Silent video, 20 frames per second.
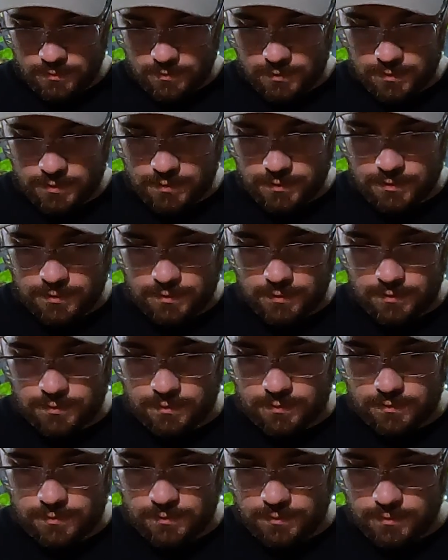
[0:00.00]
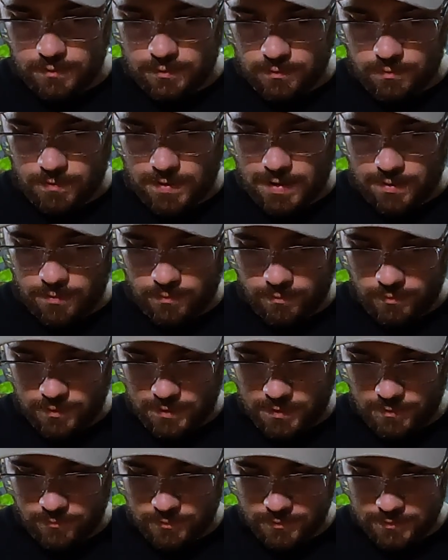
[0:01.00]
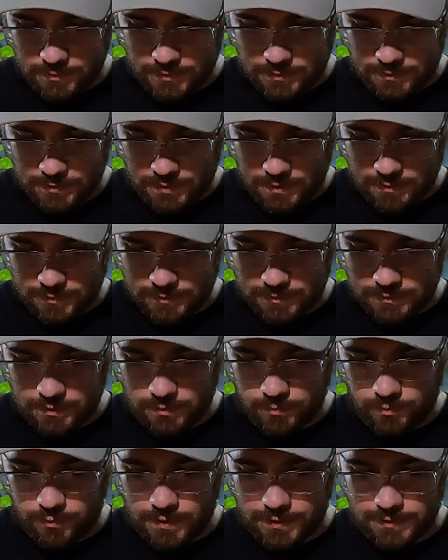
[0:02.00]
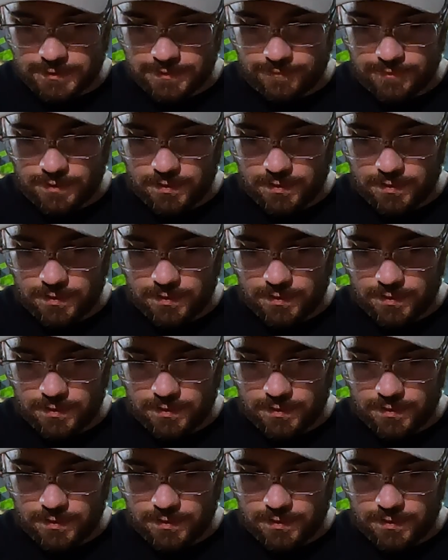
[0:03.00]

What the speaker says: wow, that was honestly impressive.